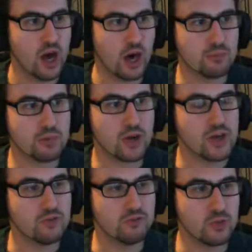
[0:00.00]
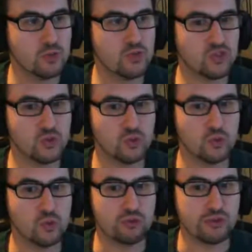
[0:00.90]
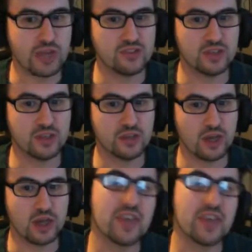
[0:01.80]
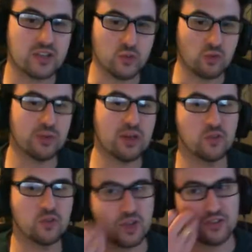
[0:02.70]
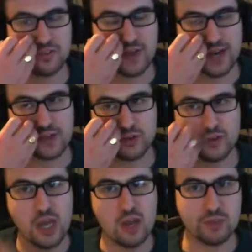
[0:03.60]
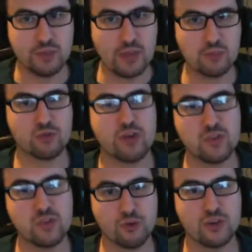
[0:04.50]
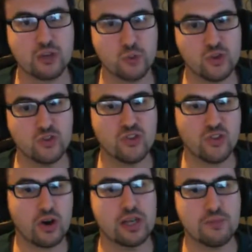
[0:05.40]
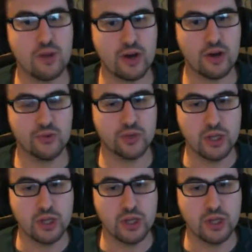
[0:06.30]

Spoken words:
I'm kind of used to creating, and I take a sort of personal satisfaction from being able to create a product which is entirely my own.